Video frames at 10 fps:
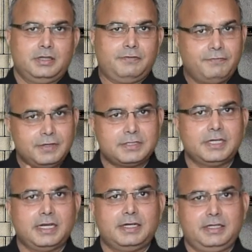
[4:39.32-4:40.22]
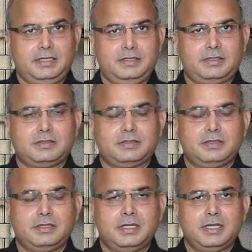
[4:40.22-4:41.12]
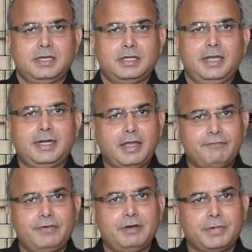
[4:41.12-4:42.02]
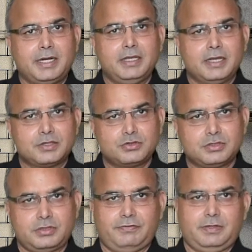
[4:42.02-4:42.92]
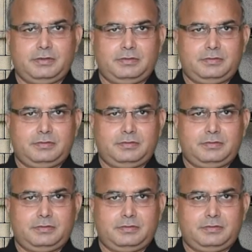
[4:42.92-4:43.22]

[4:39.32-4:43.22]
The first reality is that everybody has to suffer.